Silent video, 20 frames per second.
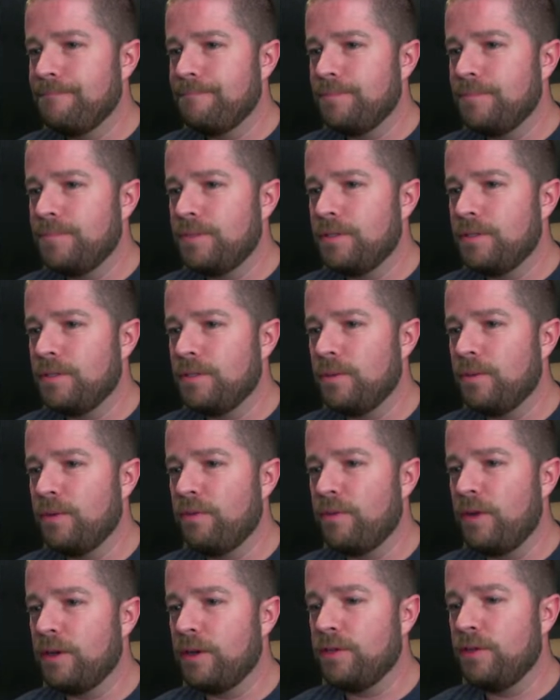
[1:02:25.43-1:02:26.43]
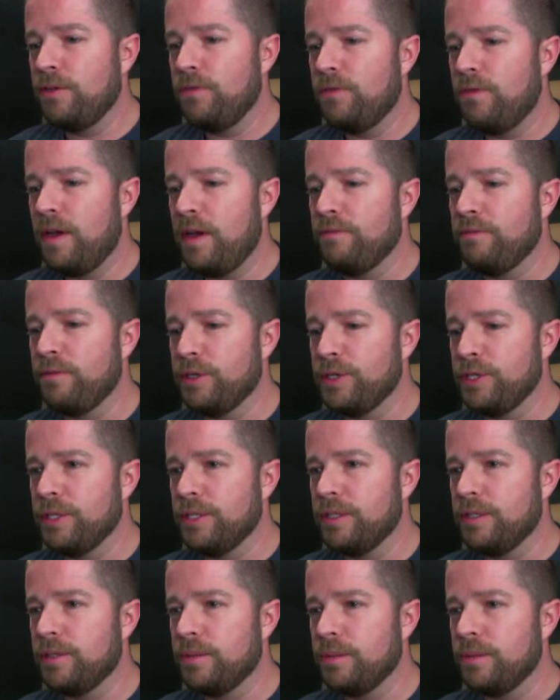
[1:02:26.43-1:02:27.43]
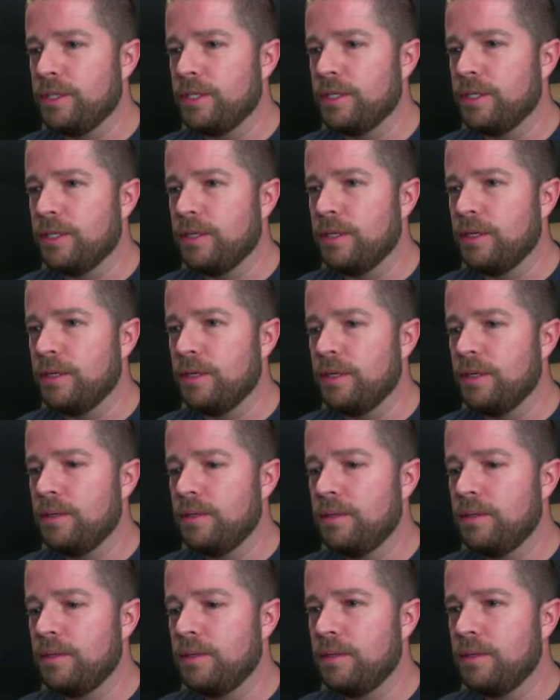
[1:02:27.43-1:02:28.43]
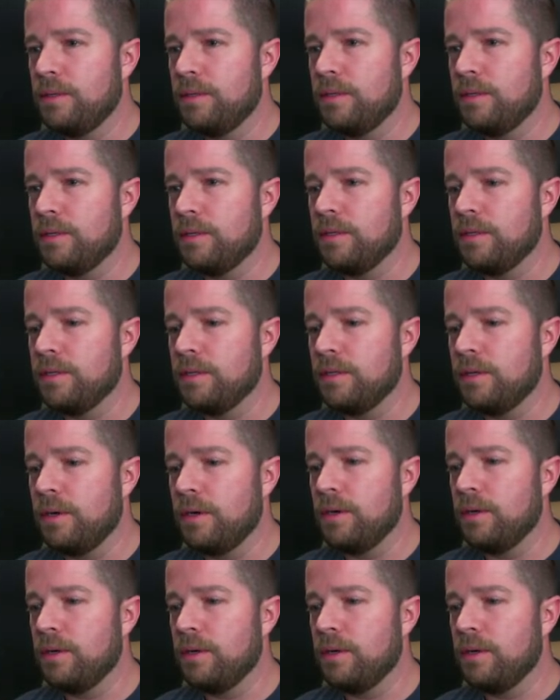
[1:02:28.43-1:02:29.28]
So we've got a 2/5 Vigilance, which is good. Good start.